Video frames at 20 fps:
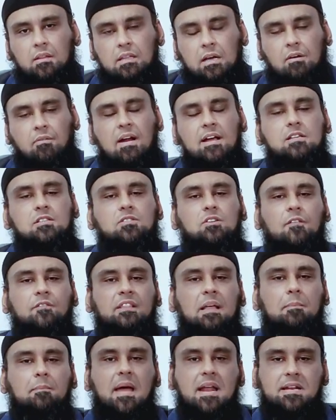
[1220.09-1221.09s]
The crux
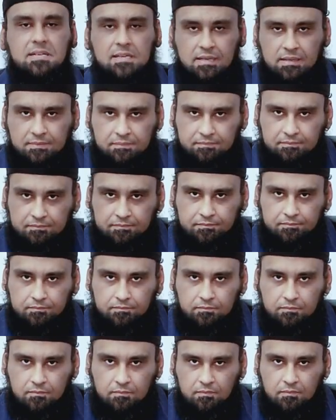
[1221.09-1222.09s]
of the matter,
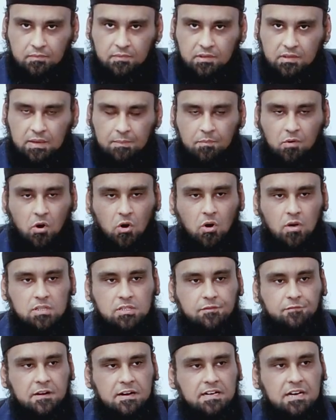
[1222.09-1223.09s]
the
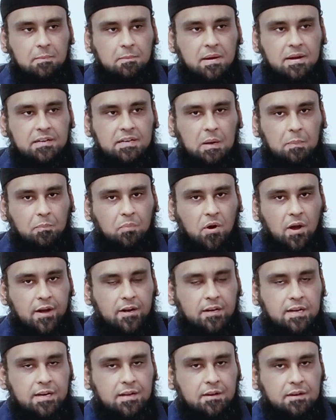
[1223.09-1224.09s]
most fundamental
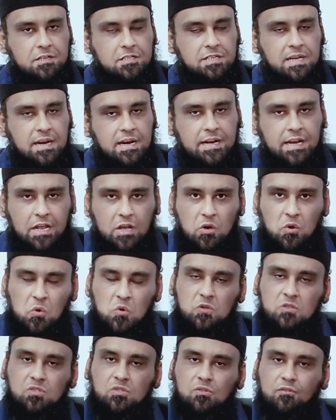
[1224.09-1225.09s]
point in Christianity,
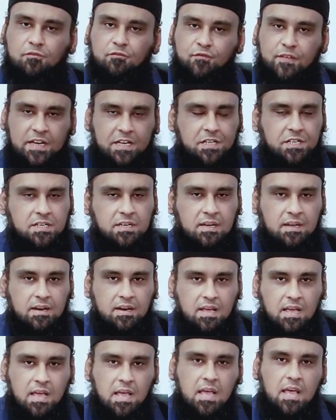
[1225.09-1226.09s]

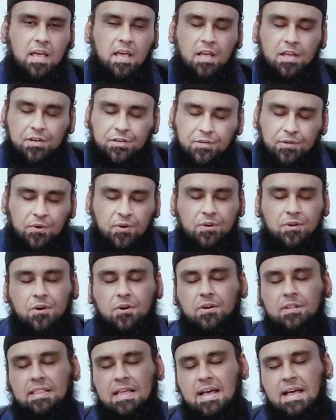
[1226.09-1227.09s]
crucifixion. You
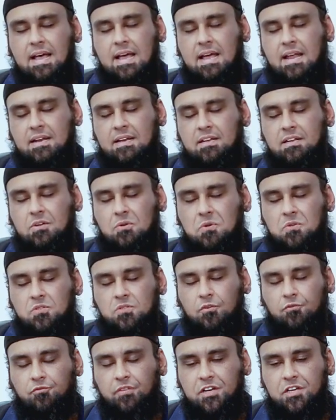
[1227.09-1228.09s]
know that
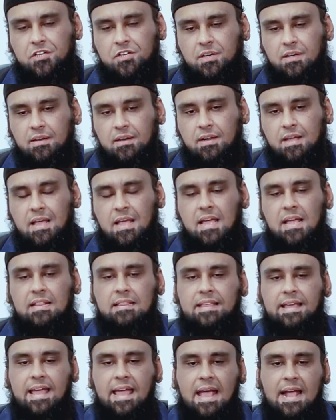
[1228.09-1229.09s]
crucifixion,
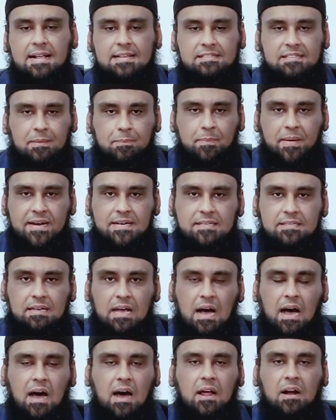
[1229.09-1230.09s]
the exhibits
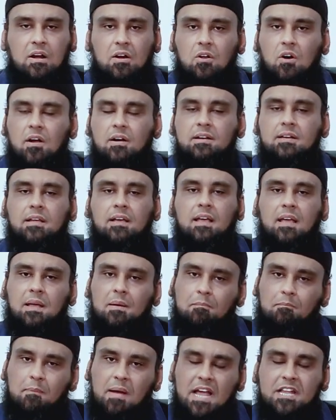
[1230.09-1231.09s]
are not
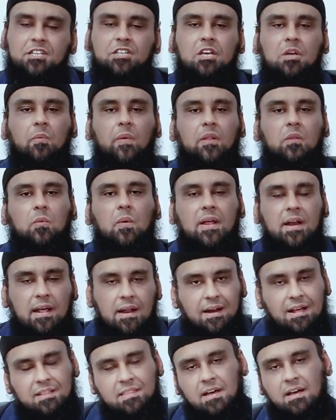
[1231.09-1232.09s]
matching with one
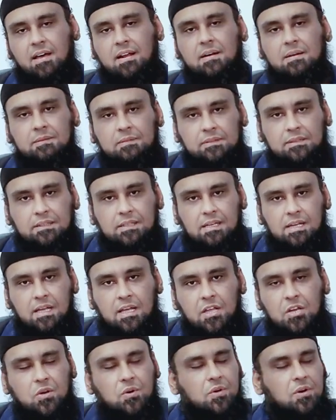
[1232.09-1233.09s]
another.
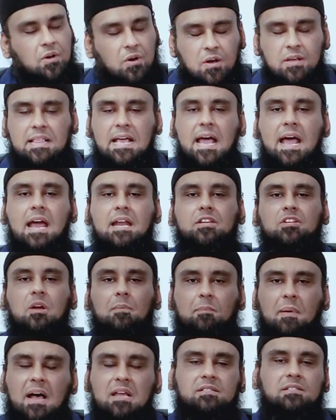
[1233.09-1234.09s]
You know that.
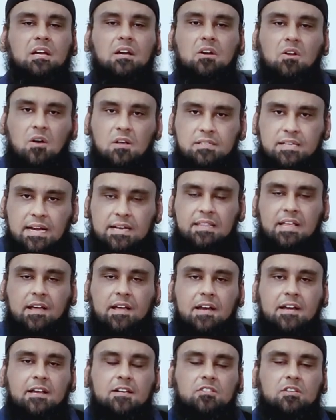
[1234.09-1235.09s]
Your pastor knows it. The
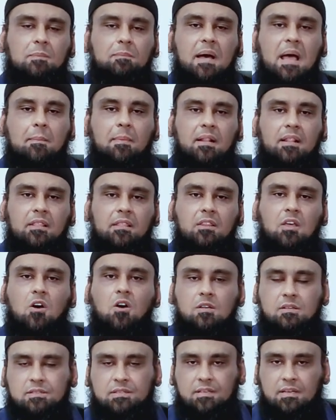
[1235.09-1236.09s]
critics of Bible
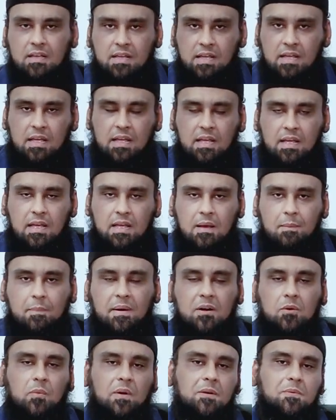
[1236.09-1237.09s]
knows.
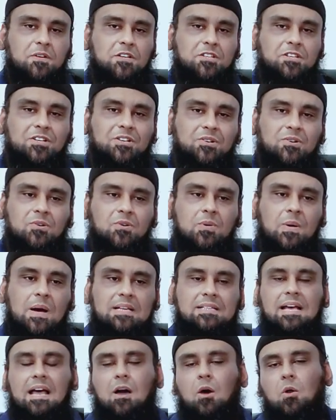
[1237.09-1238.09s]
But what would you do?
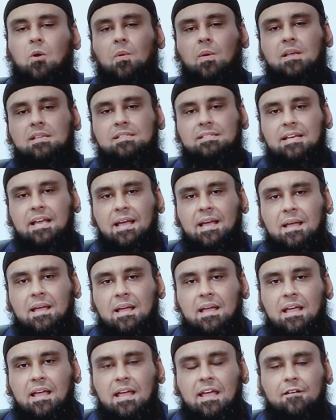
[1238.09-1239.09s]
As I always say,
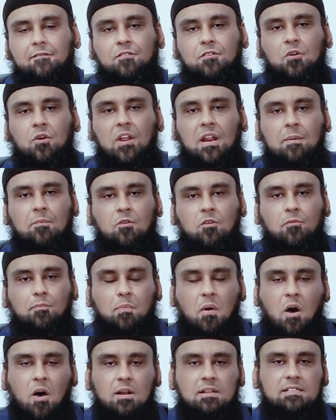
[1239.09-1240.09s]
if you
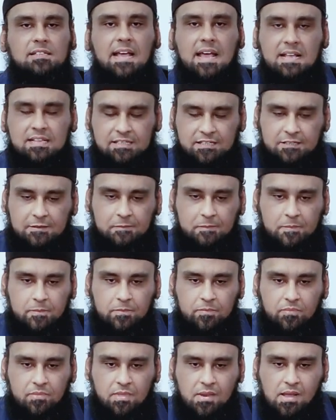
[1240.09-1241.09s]
remove, Paul says,
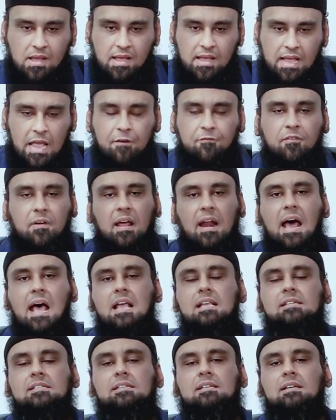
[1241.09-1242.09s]
if
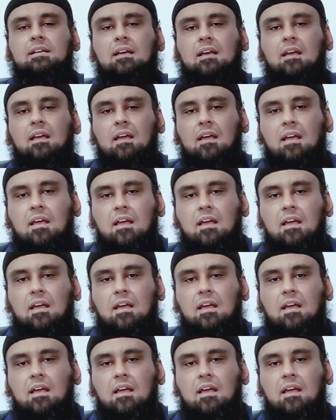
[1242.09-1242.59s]
Christ